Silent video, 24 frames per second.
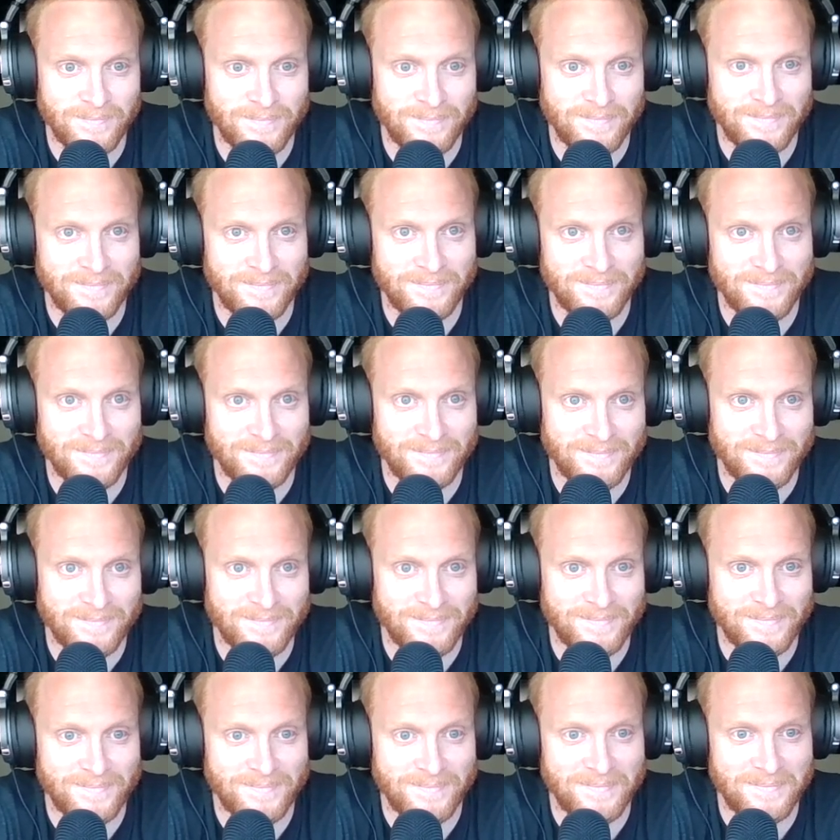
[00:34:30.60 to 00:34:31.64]

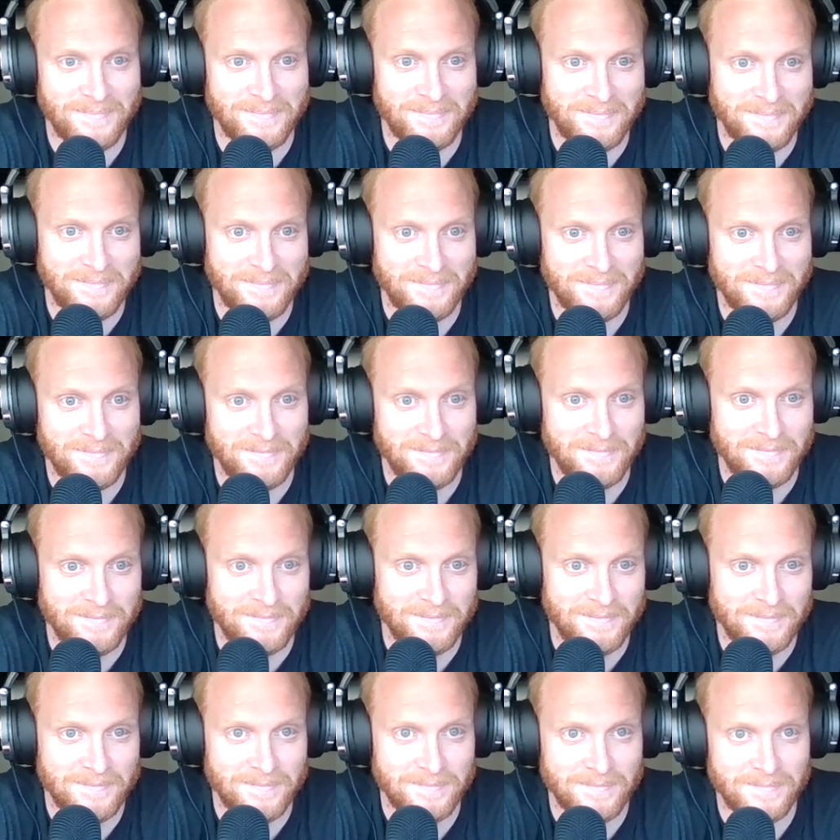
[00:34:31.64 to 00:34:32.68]

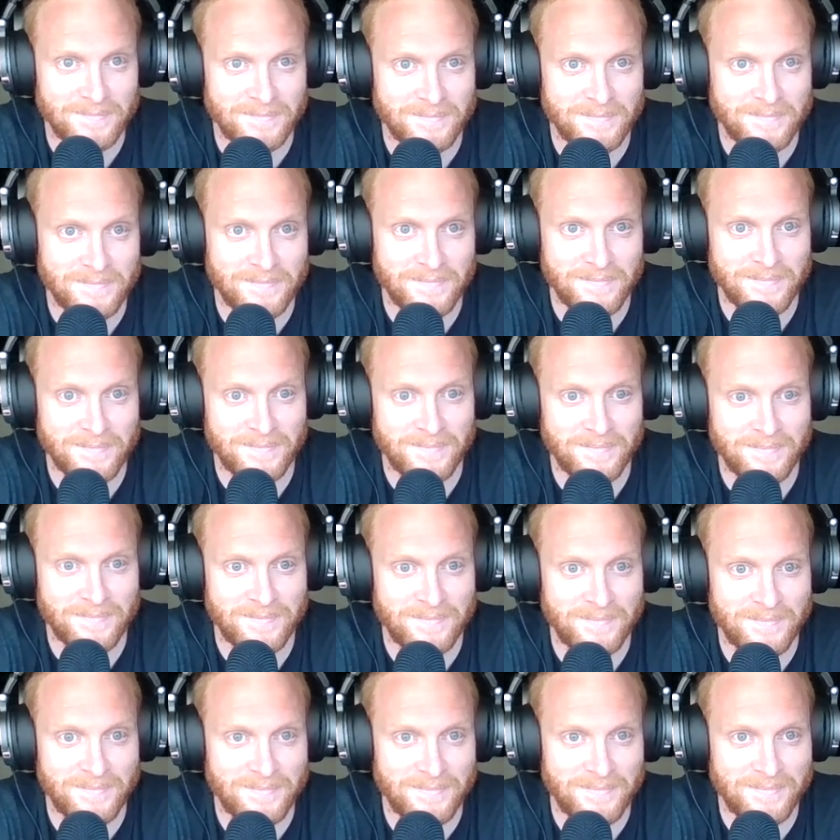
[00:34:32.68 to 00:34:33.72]

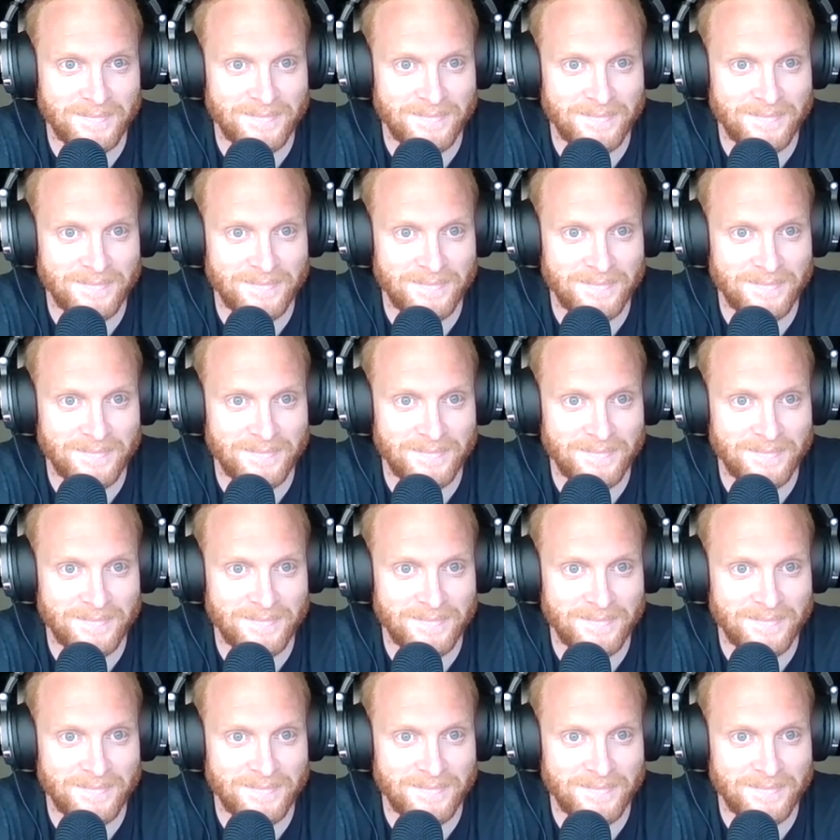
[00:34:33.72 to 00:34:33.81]
No words are spoken by the person on screen.